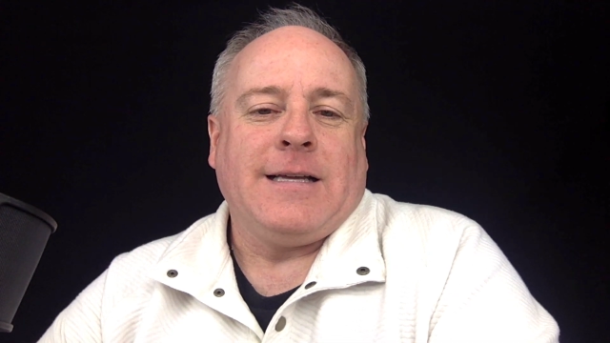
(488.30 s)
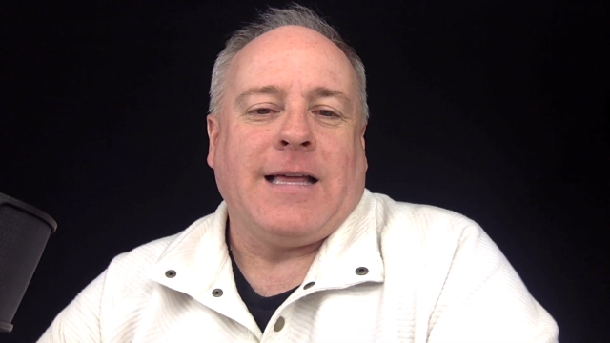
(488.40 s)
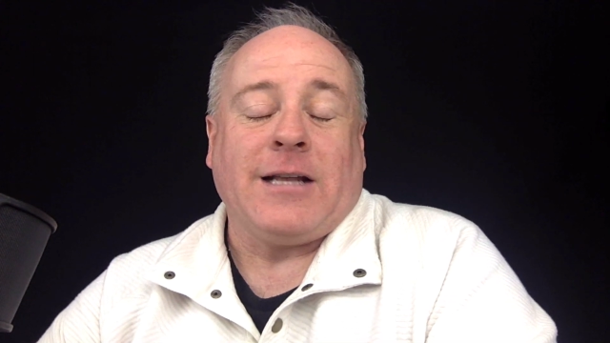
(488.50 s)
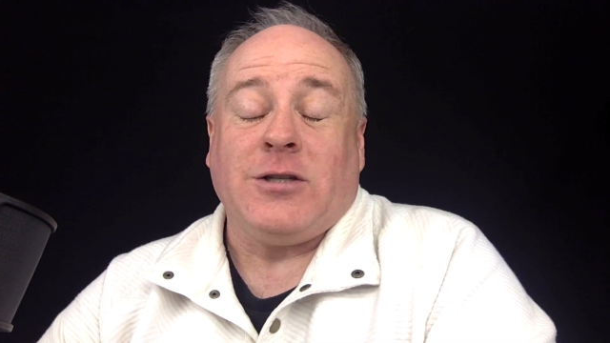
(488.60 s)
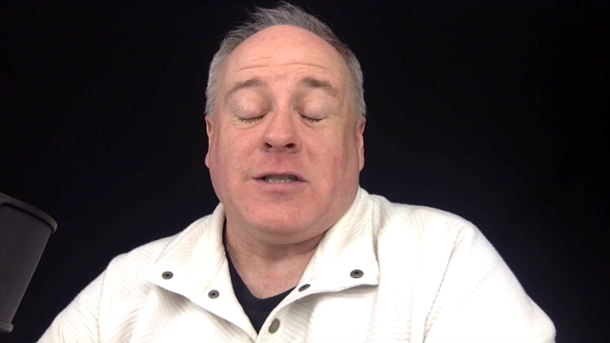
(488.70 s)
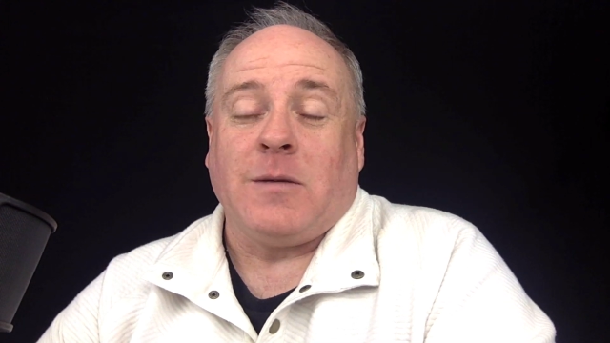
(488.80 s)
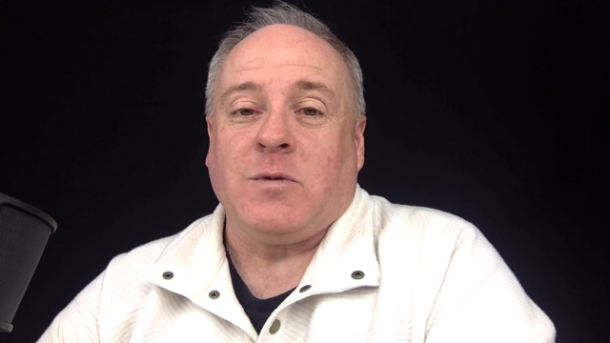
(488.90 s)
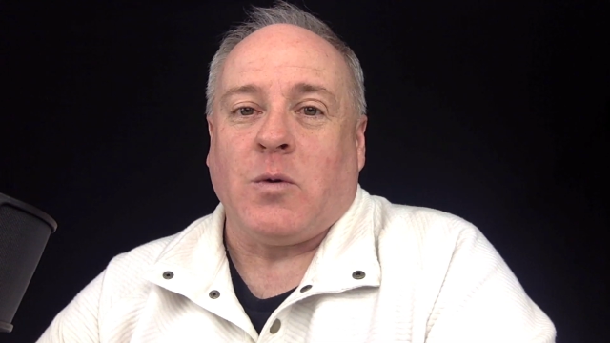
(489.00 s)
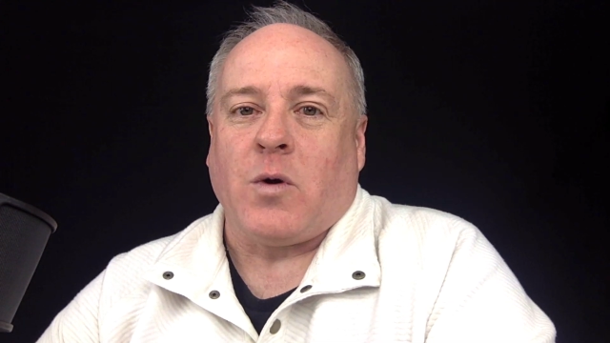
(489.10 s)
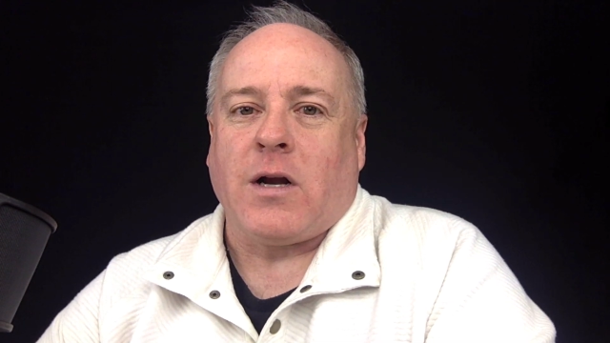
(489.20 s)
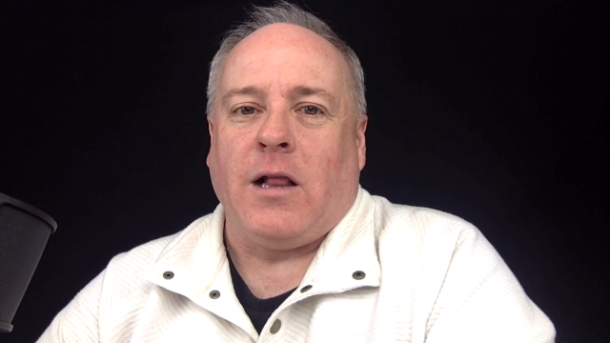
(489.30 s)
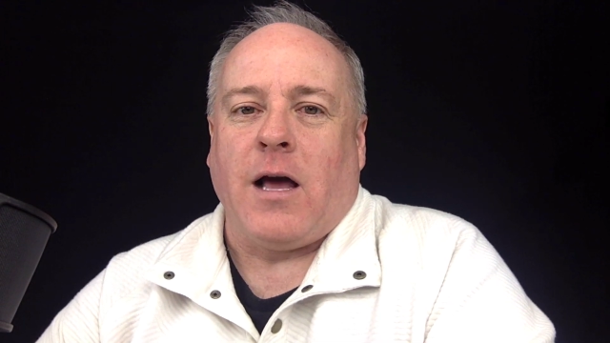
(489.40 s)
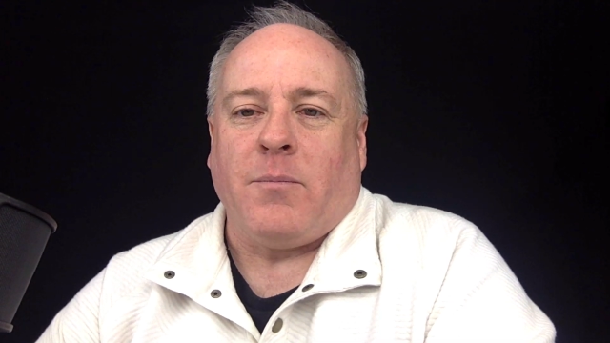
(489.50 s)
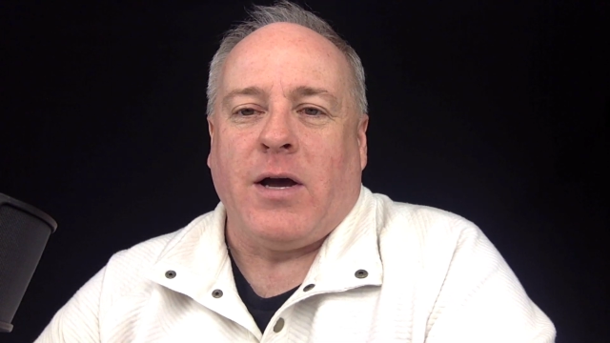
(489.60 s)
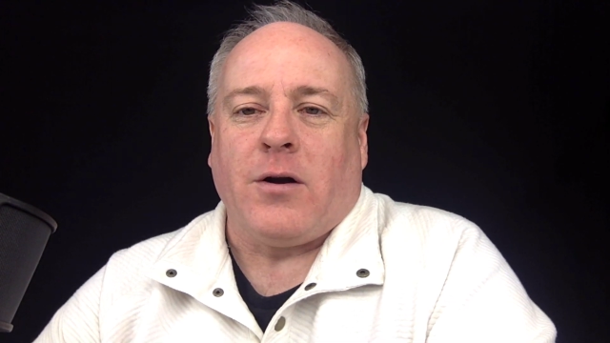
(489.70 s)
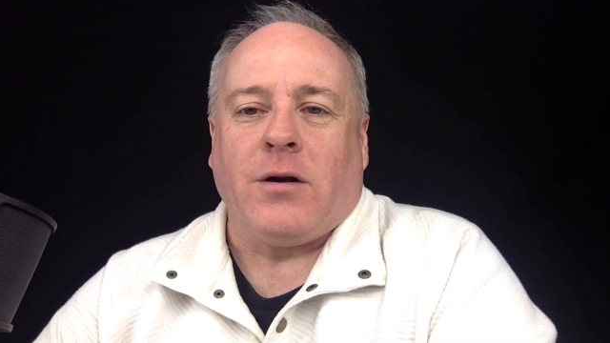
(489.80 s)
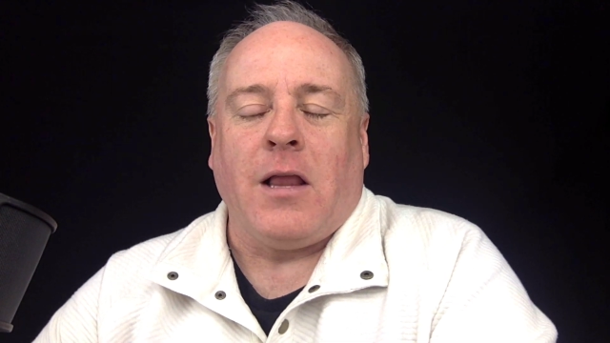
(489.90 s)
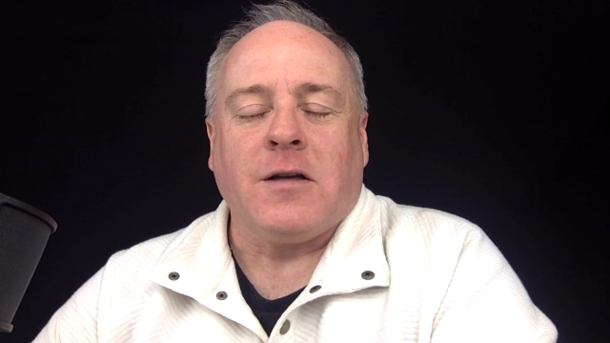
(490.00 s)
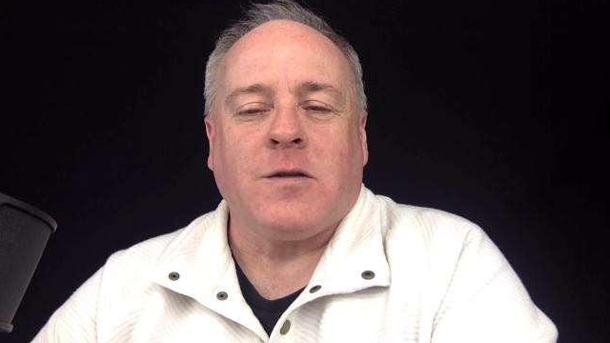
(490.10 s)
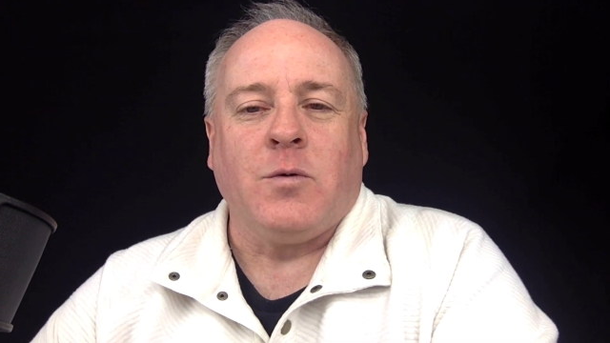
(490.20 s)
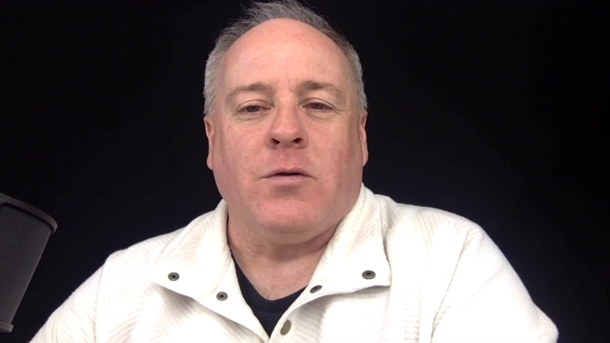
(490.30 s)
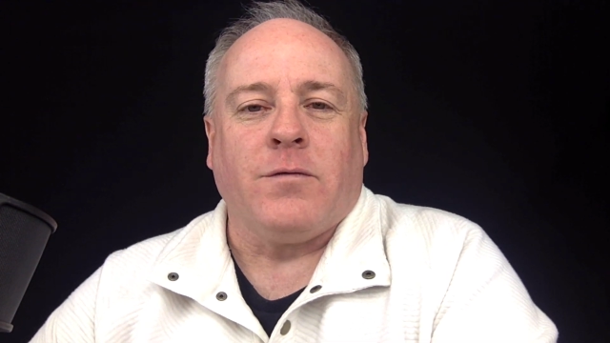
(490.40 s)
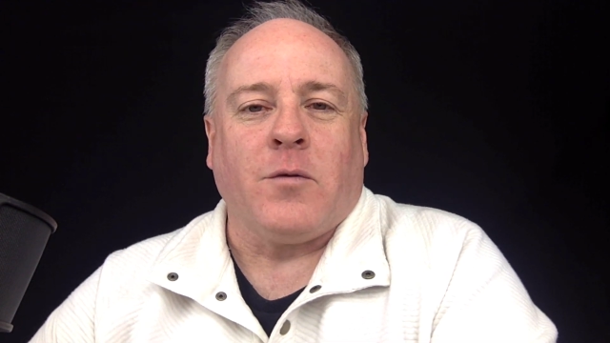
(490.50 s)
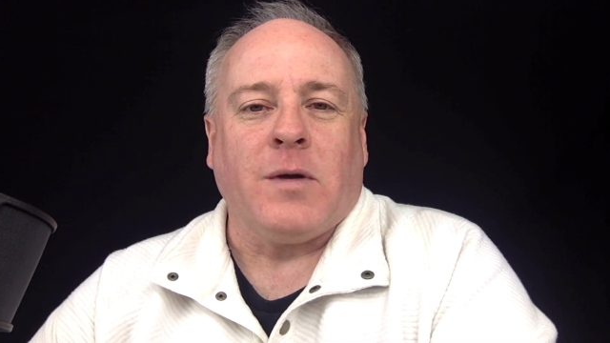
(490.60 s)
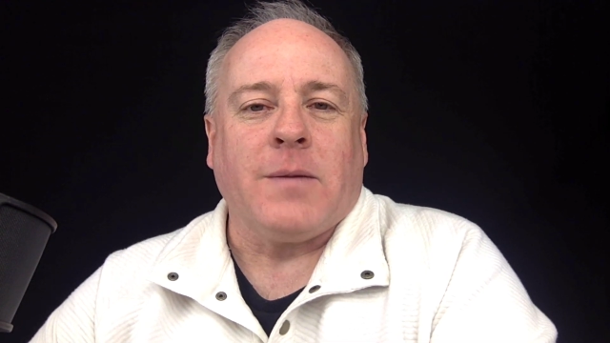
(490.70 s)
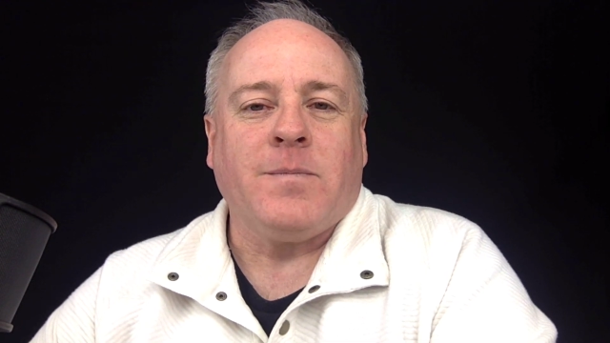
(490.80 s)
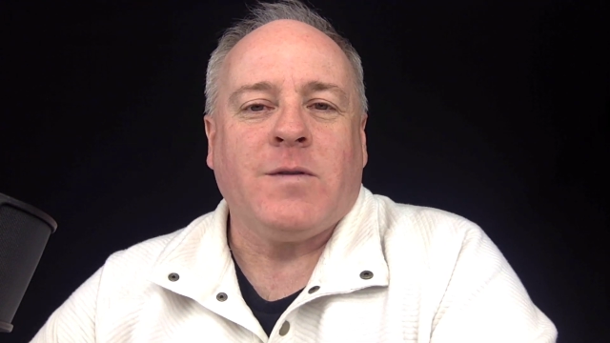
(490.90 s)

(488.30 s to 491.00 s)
That just seems to work a lot better and a lot smoother for me.